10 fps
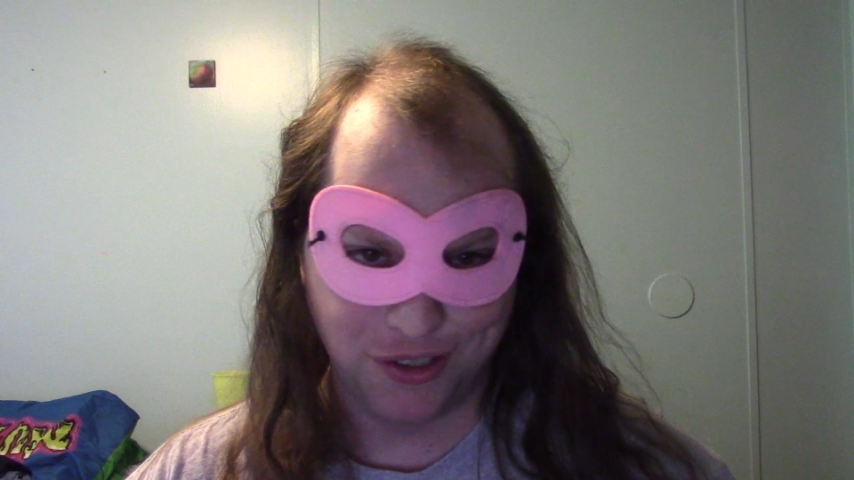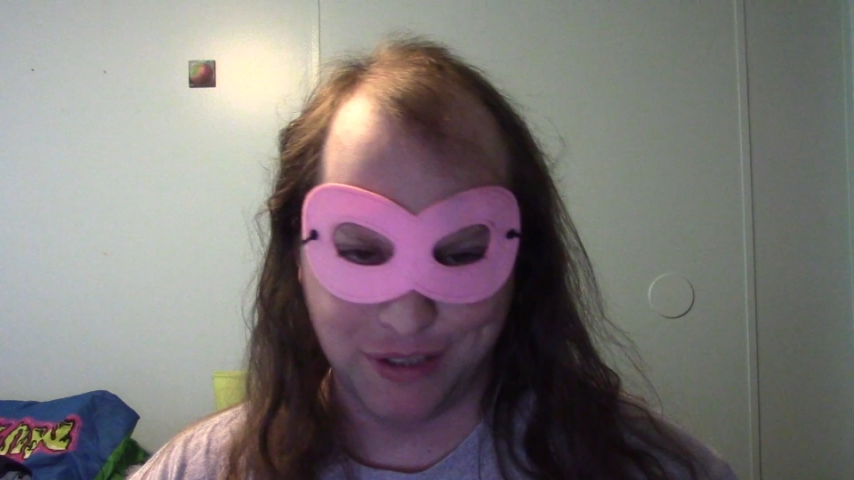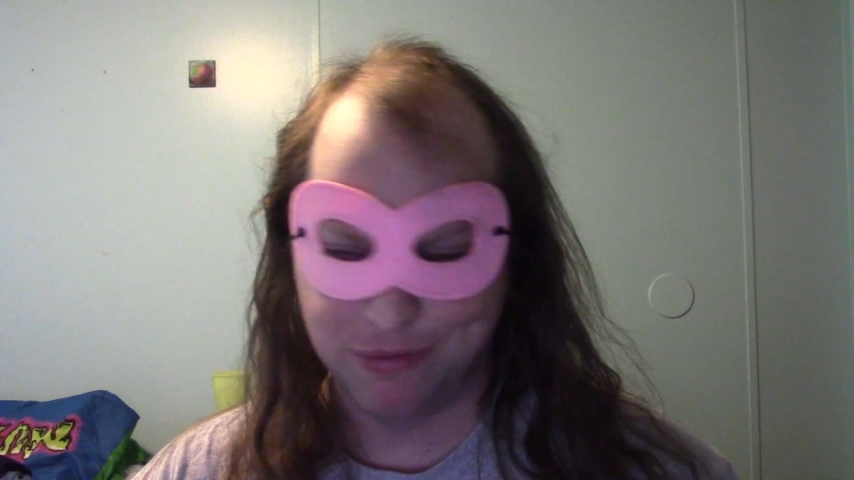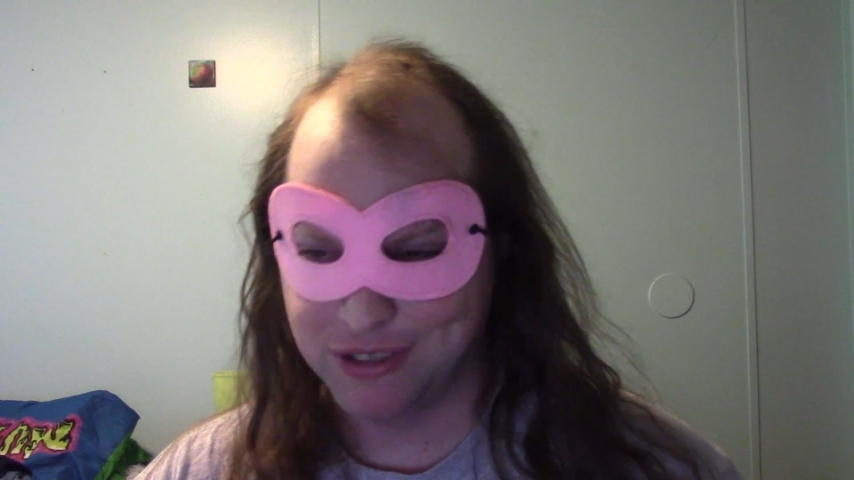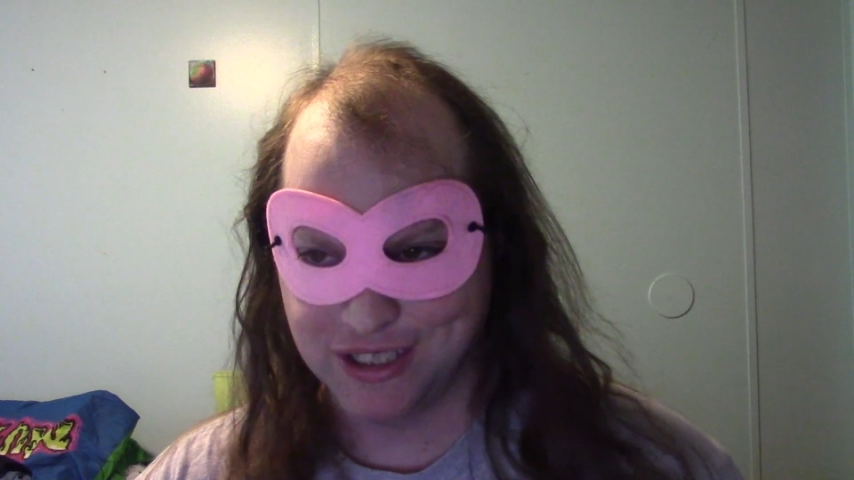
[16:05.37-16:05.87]
I
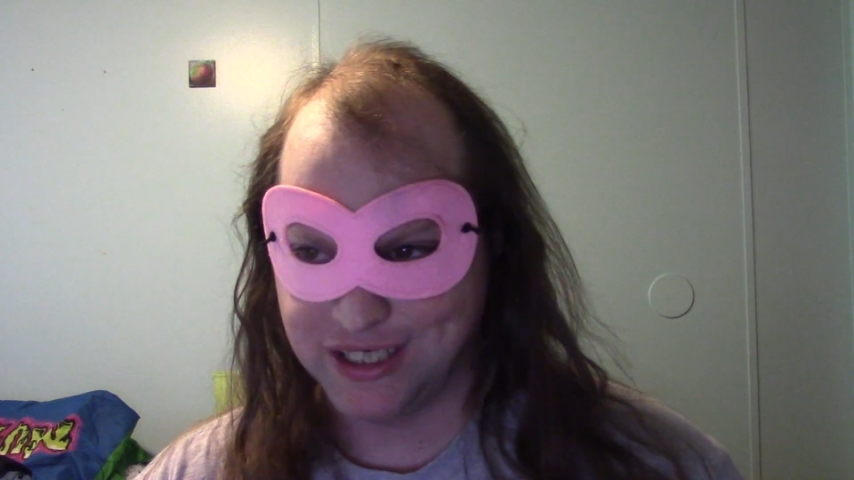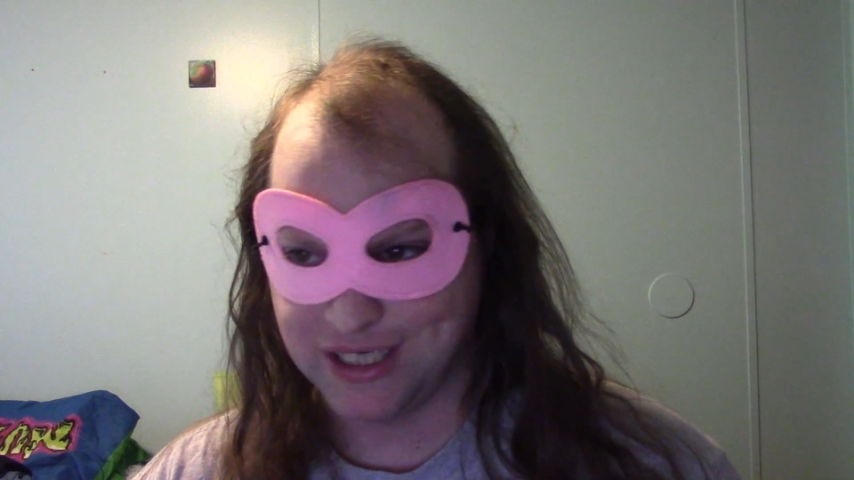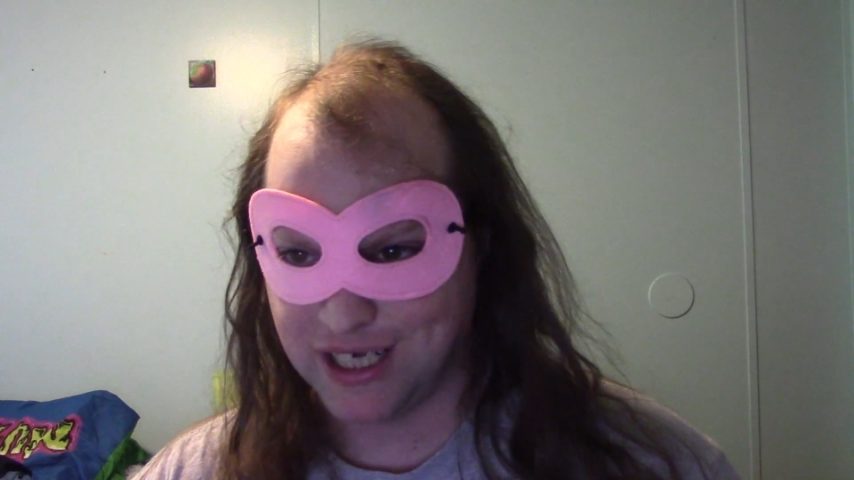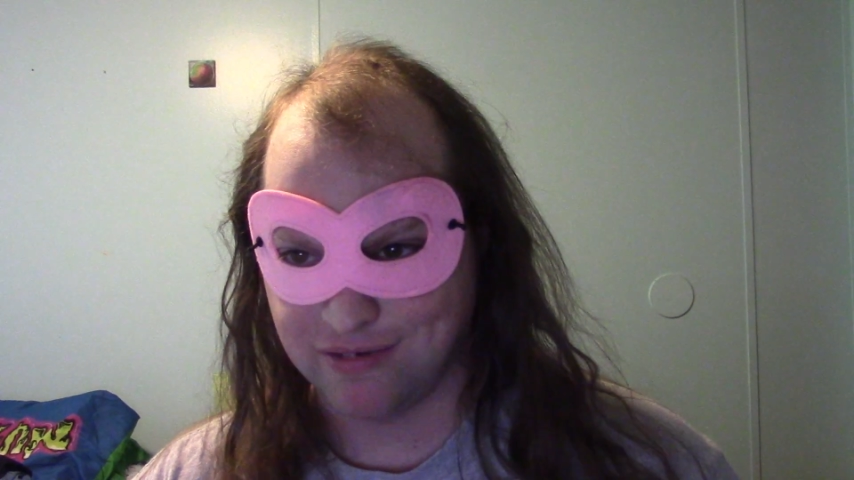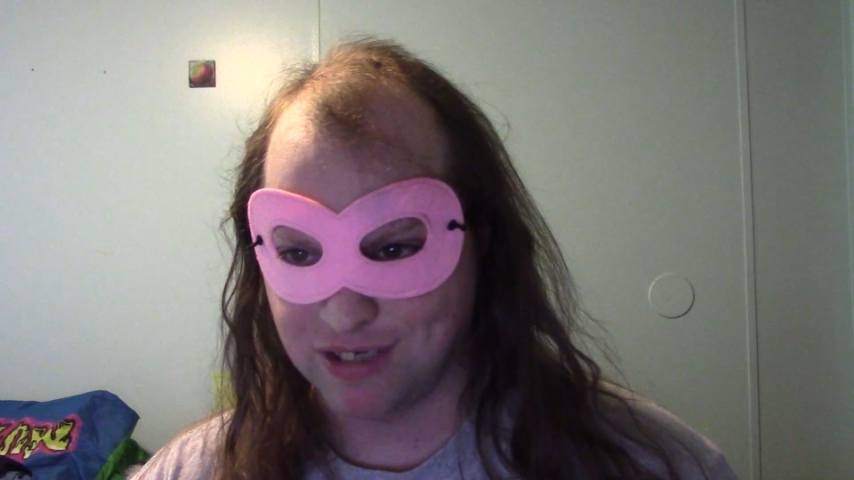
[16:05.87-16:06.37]
really
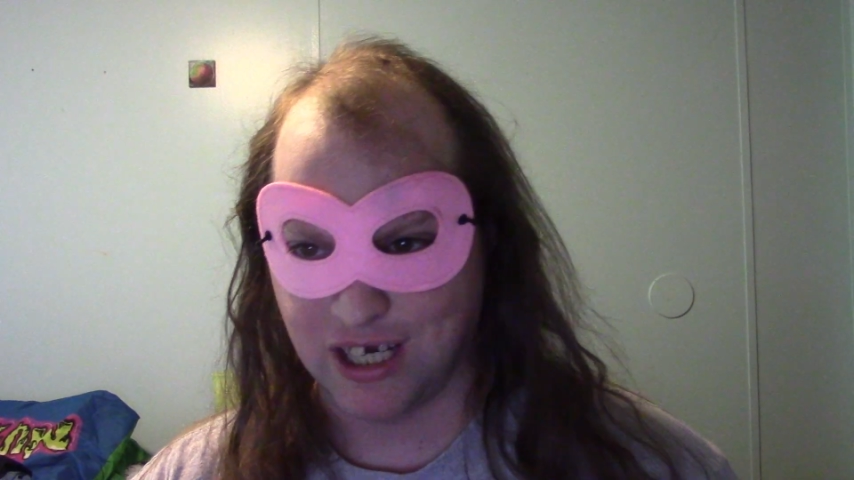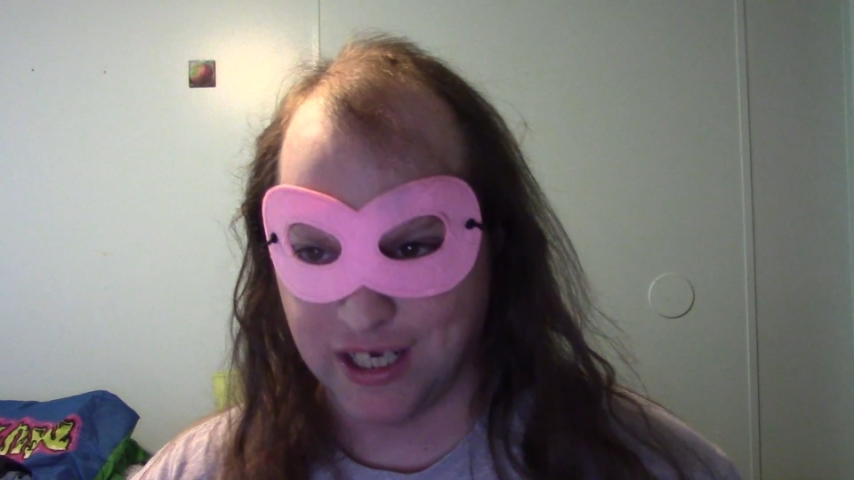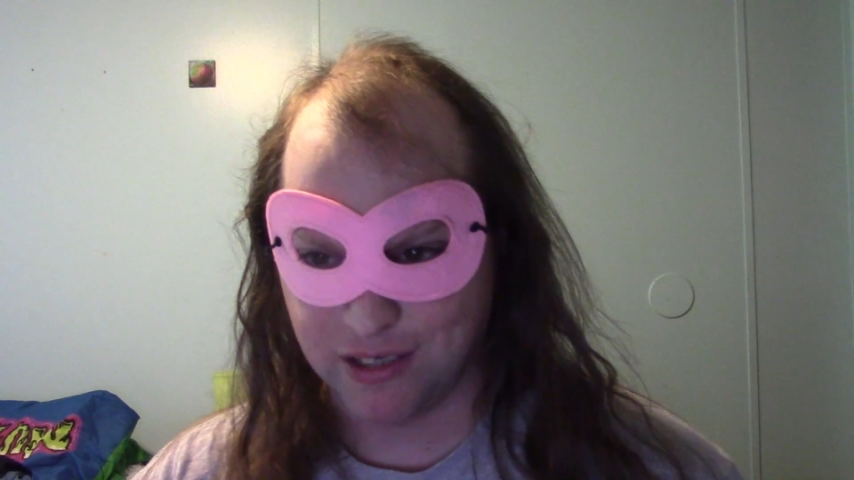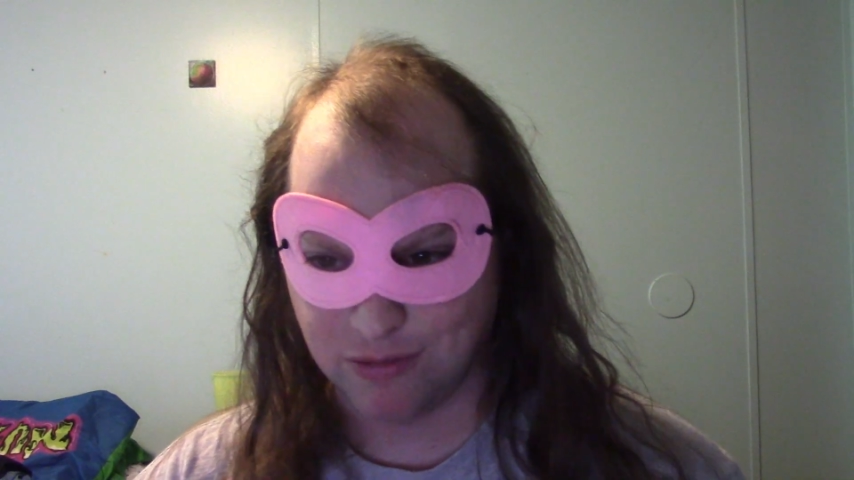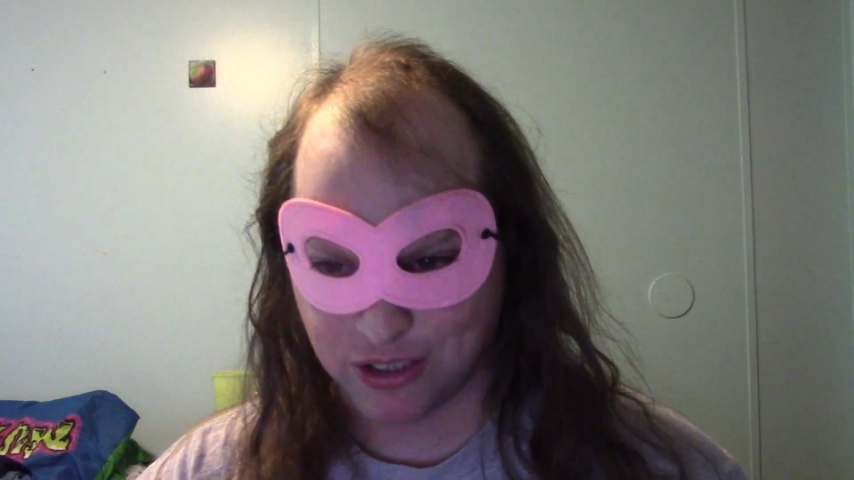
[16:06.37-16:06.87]
didn't have time